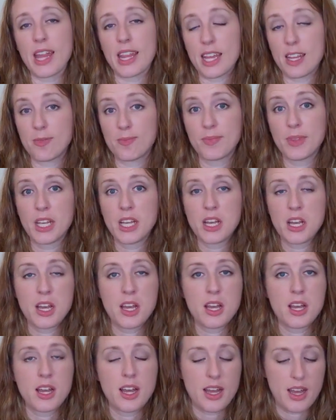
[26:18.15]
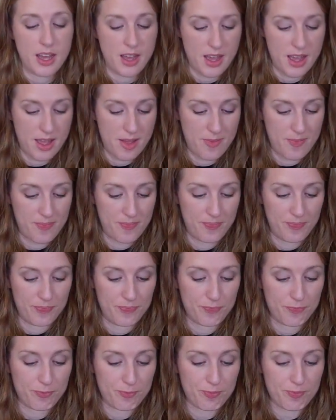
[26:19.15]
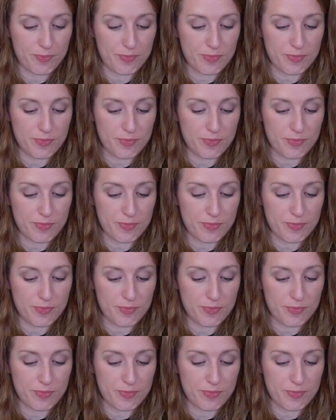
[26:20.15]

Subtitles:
Lemon Violet. I